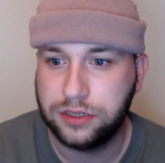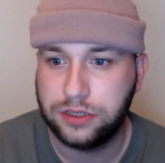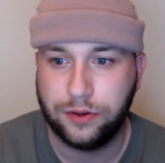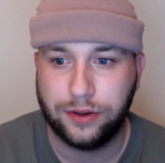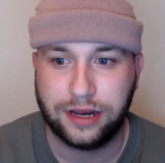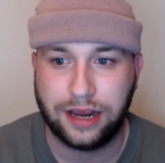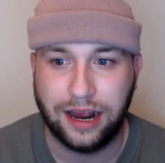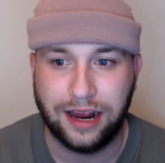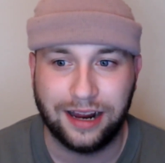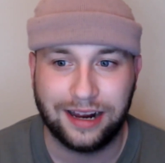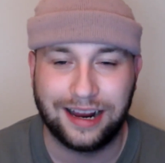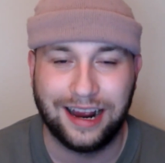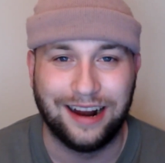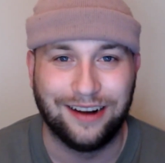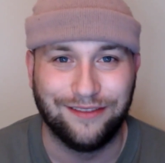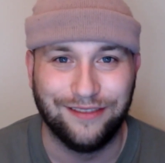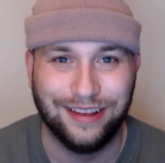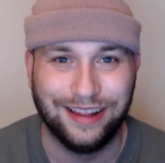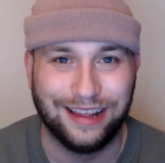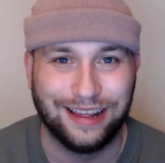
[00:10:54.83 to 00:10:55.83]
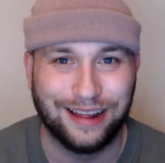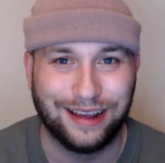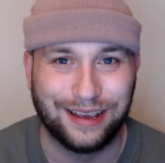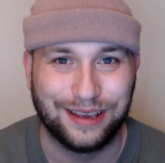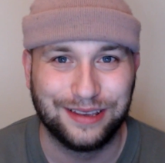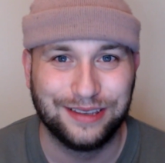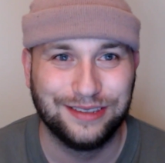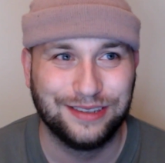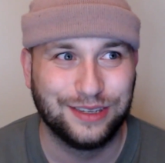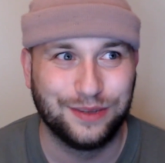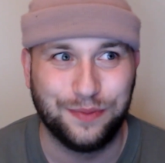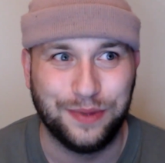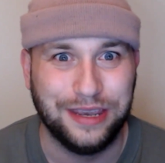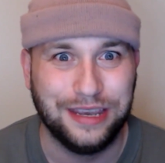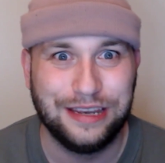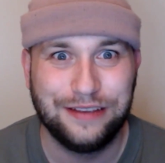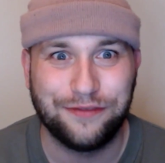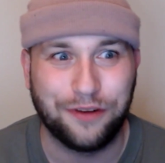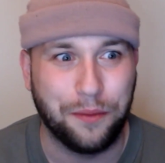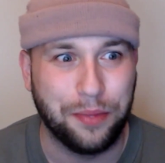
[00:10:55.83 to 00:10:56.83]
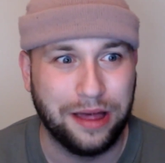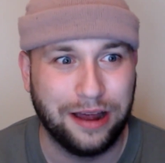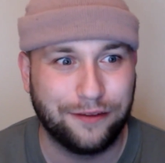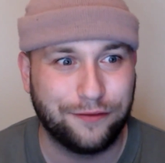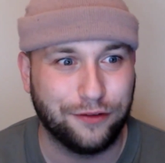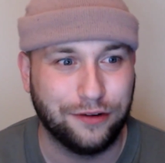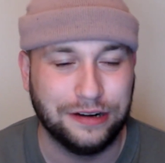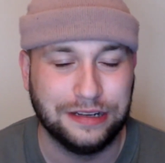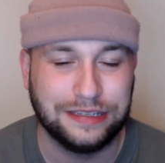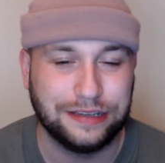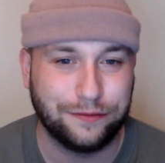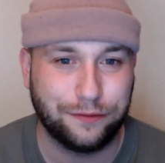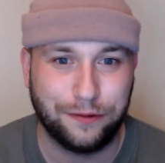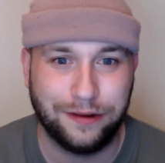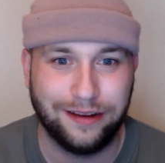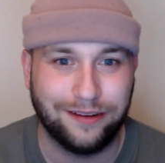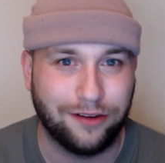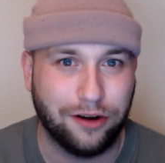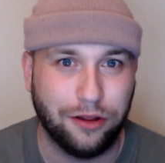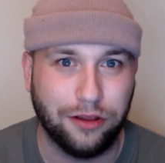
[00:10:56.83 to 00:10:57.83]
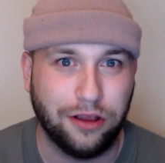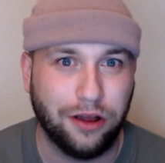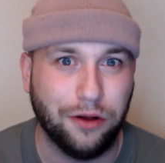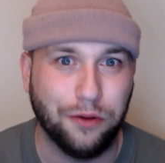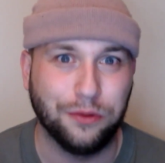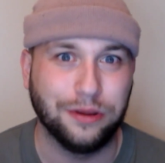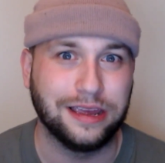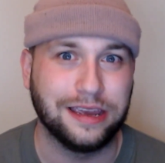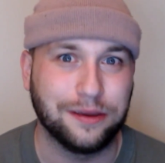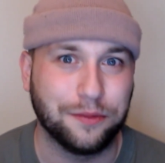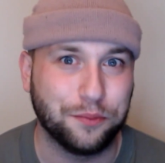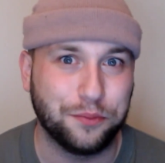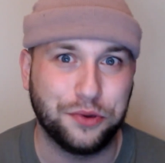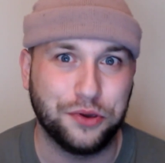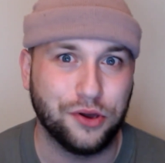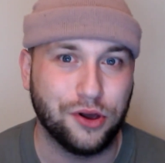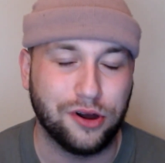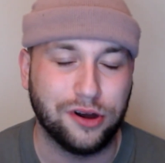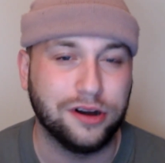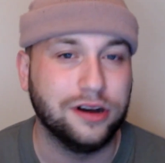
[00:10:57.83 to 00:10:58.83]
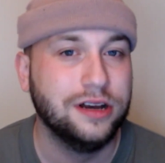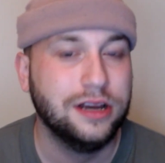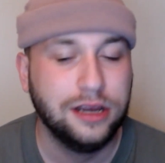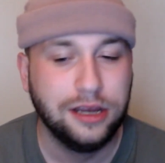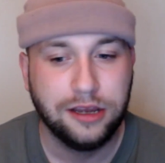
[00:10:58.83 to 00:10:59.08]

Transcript: So I can't I can't really like speak from that front as if we're all holy and pure.